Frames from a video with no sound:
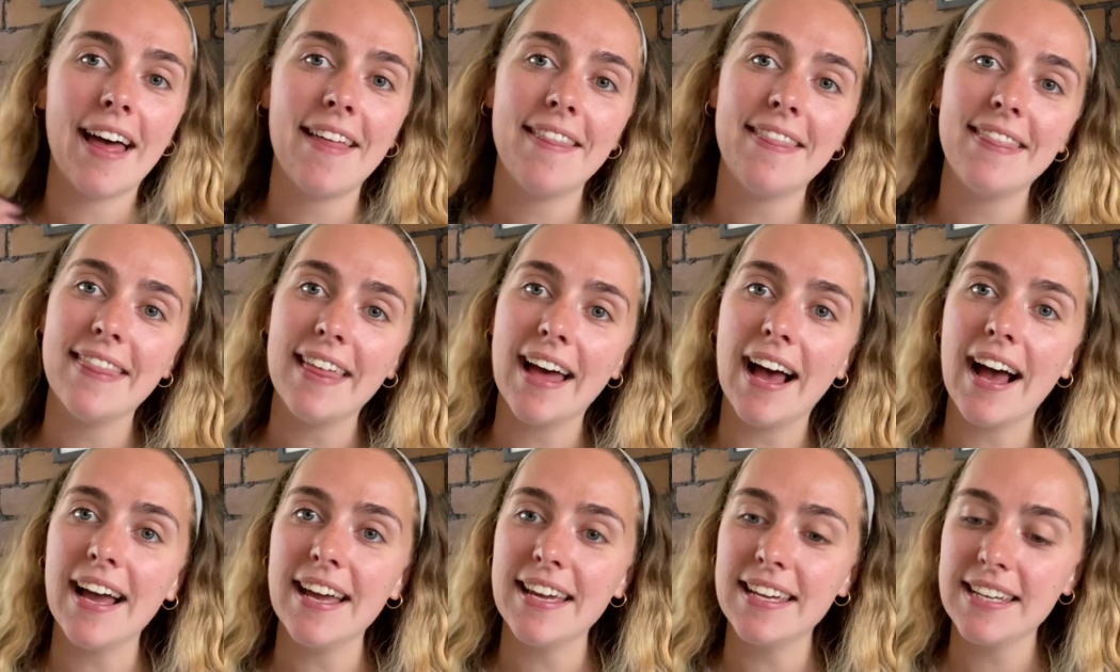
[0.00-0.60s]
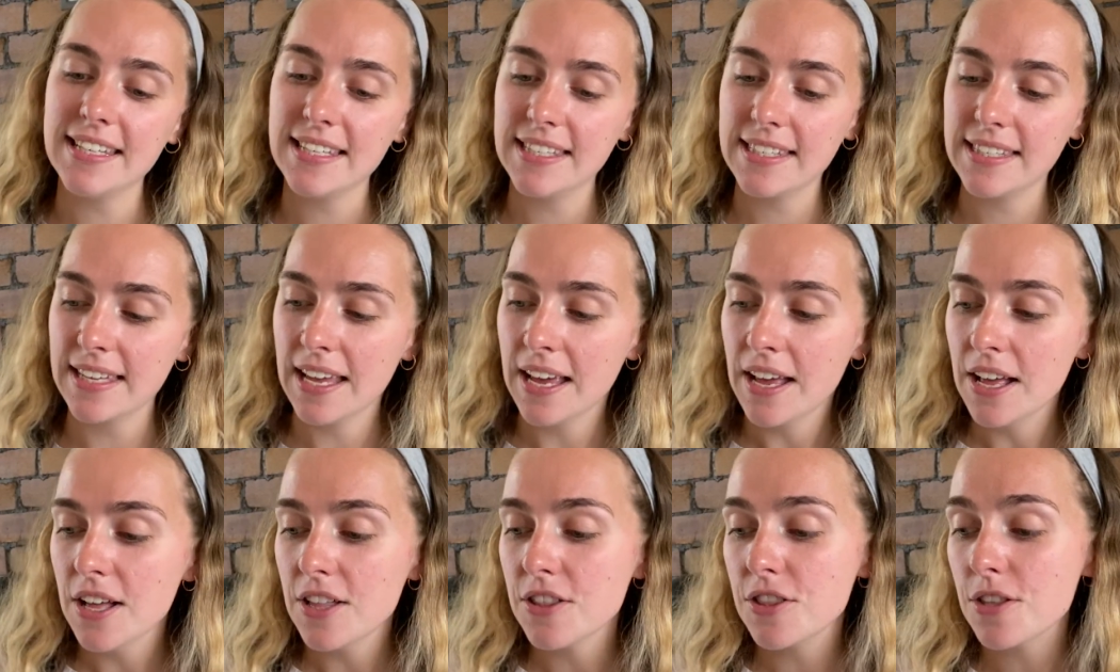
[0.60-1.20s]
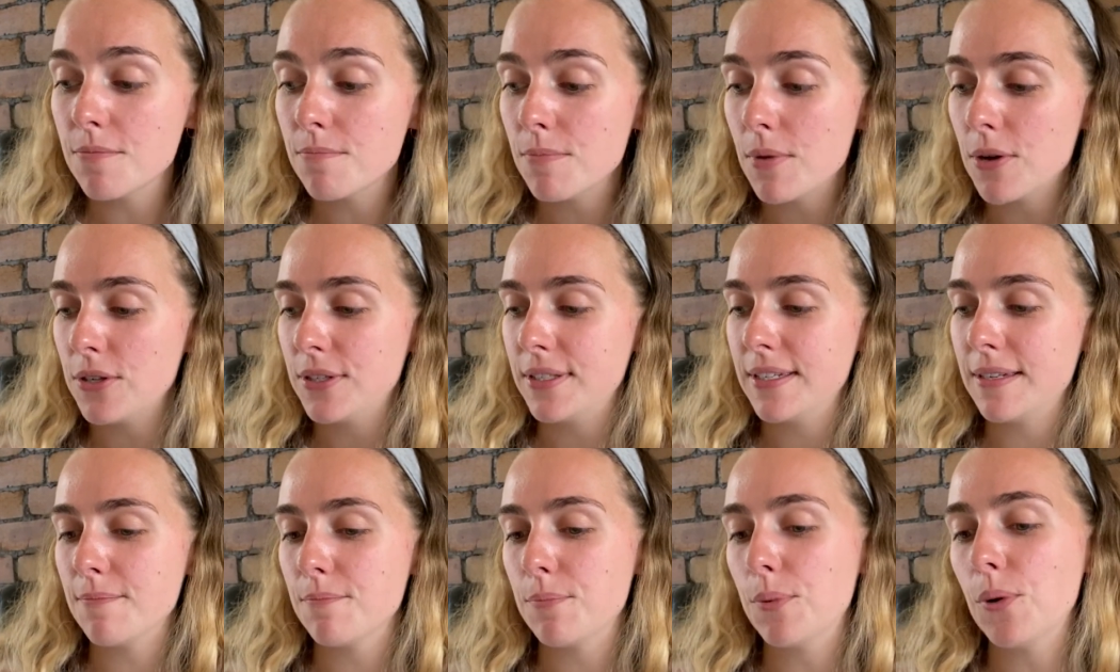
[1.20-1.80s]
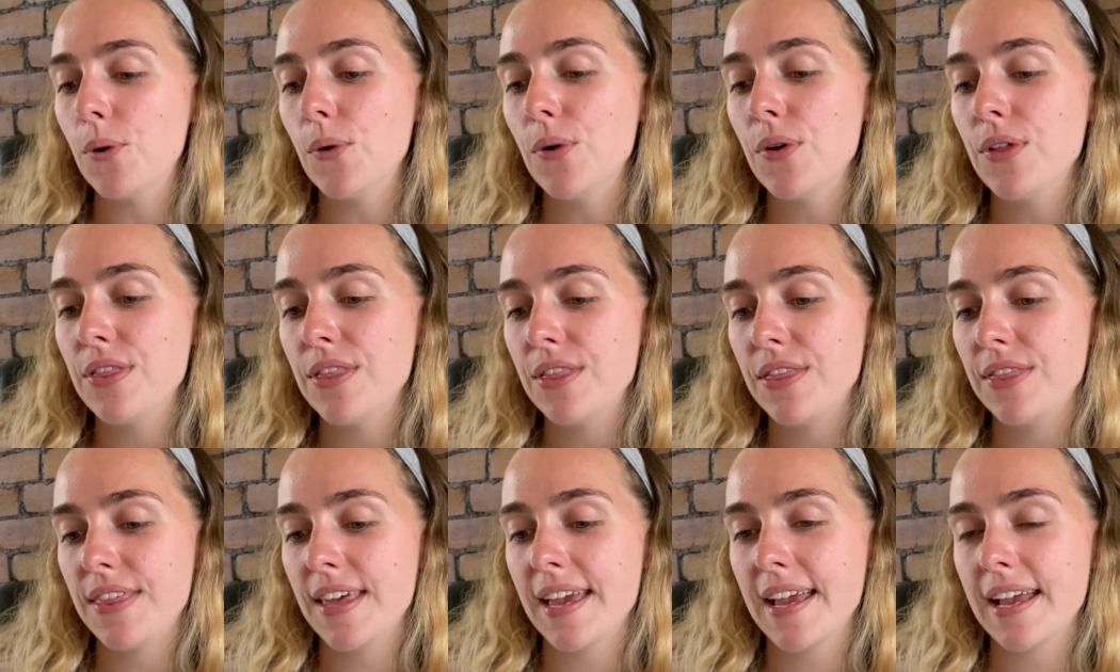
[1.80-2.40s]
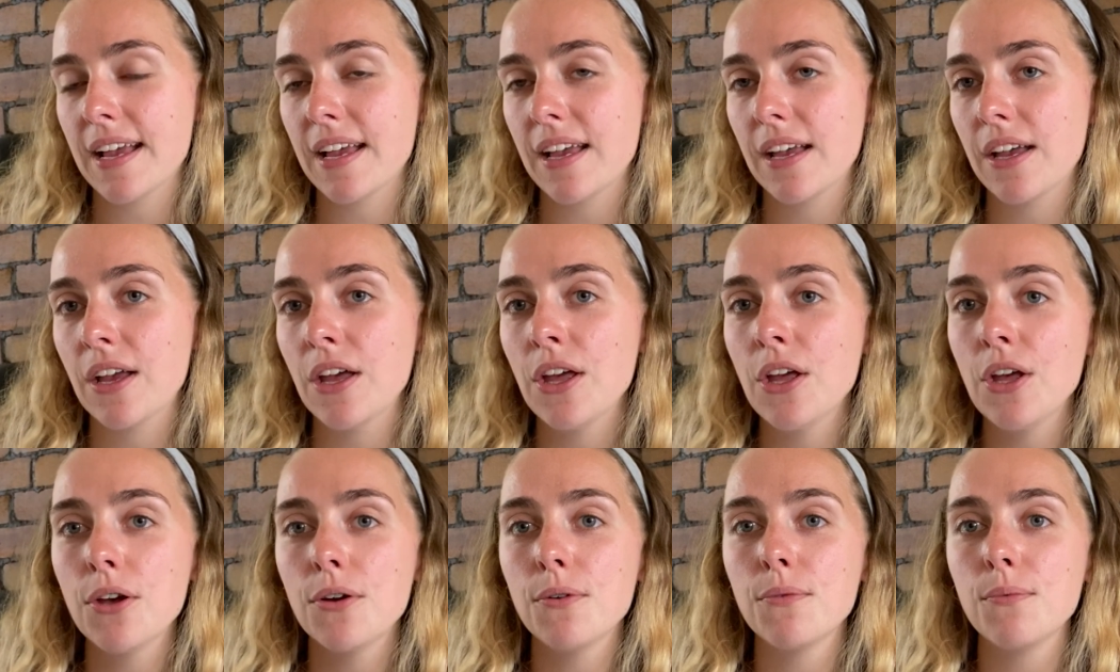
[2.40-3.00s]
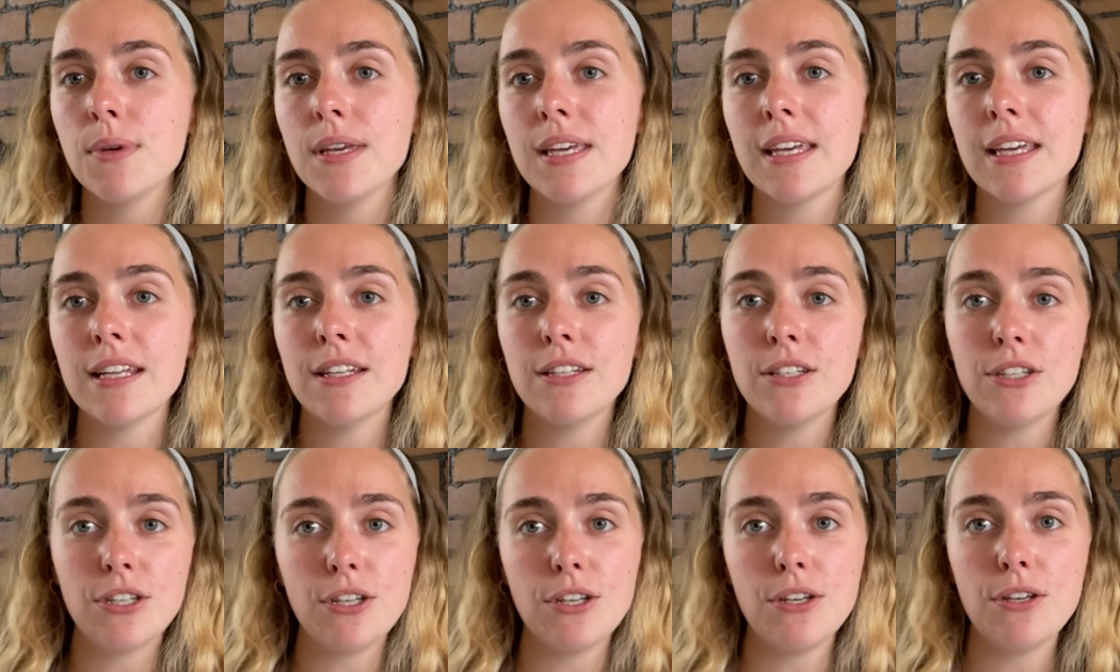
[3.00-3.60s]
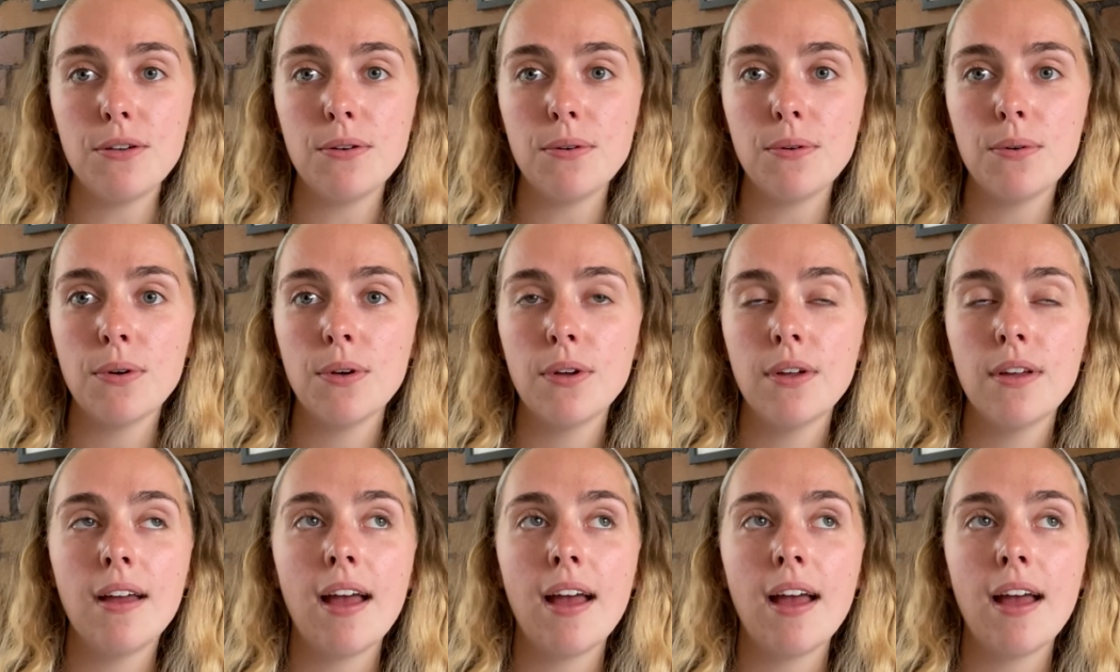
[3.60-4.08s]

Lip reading: And that is the most important thing we can do